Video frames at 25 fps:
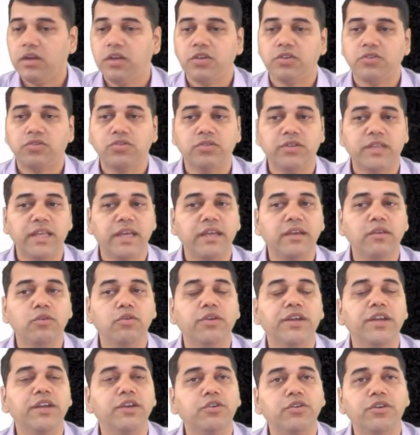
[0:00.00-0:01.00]
So they
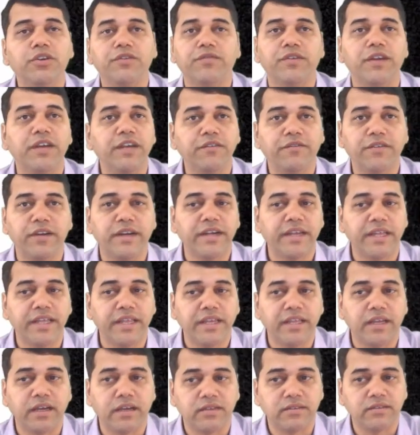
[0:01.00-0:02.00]
look into different
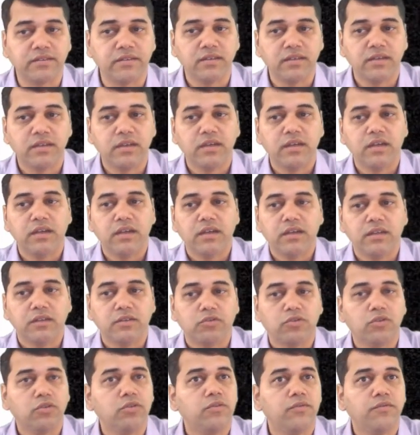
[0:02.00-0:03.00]
areas.
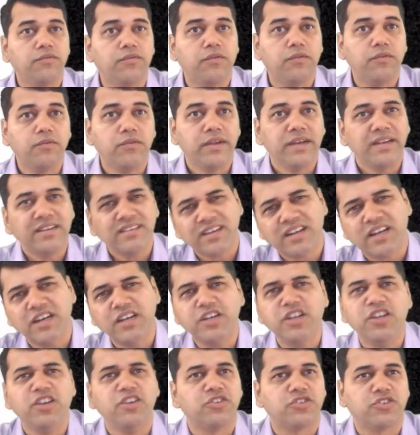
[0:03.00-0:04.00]
So it is a
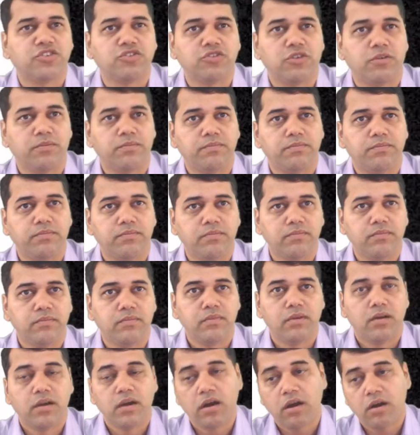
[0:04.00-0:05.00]
continuous job.
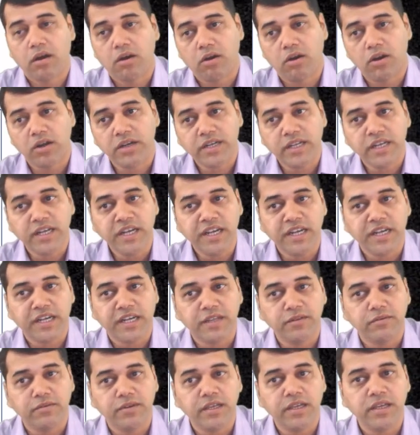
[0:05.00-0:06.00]

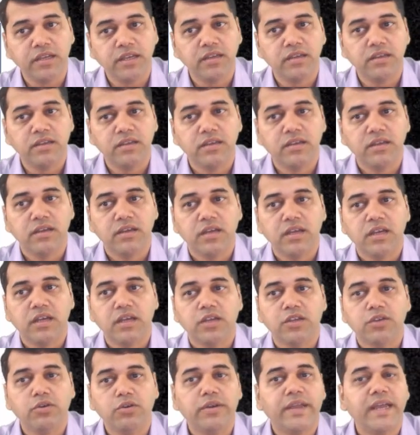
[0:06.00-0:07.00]
Alternatively,
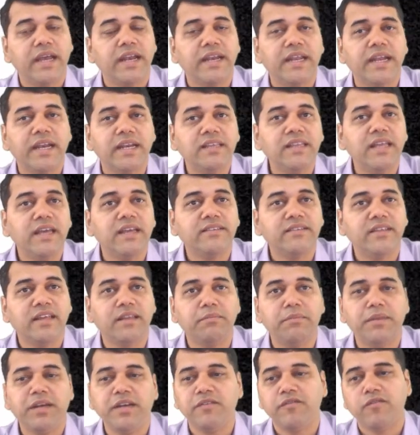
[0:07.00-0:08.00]
you can get the
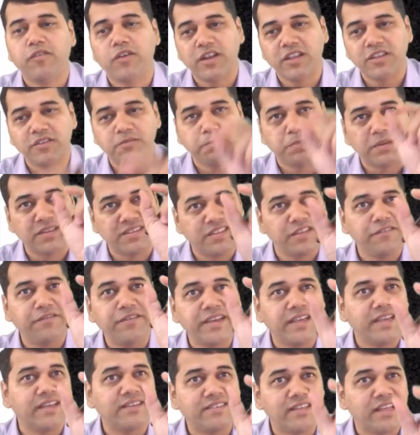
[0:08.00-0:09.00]
assignment for a
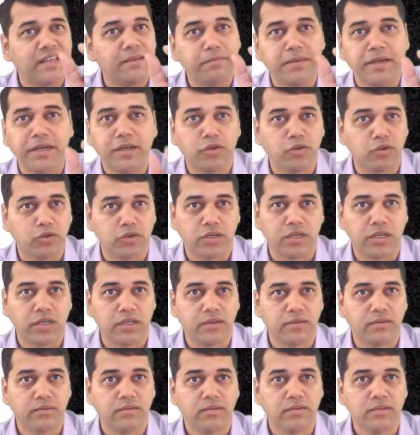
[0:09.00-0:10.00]
specific assignment
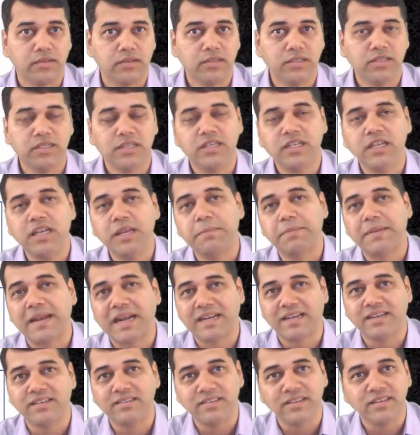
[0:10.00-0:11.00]
only. Generally,
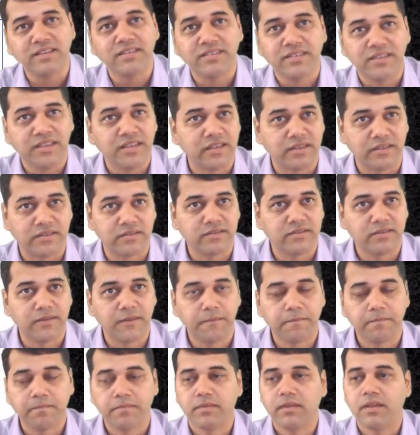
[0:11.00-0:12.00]
practicing CAs
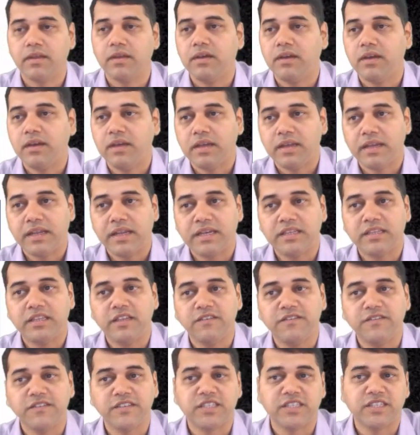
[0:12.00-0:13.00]
get the
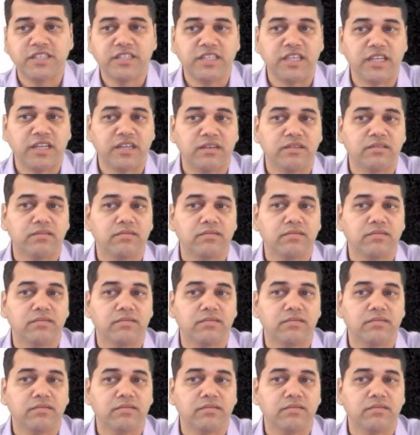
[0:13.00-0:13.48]
first thing.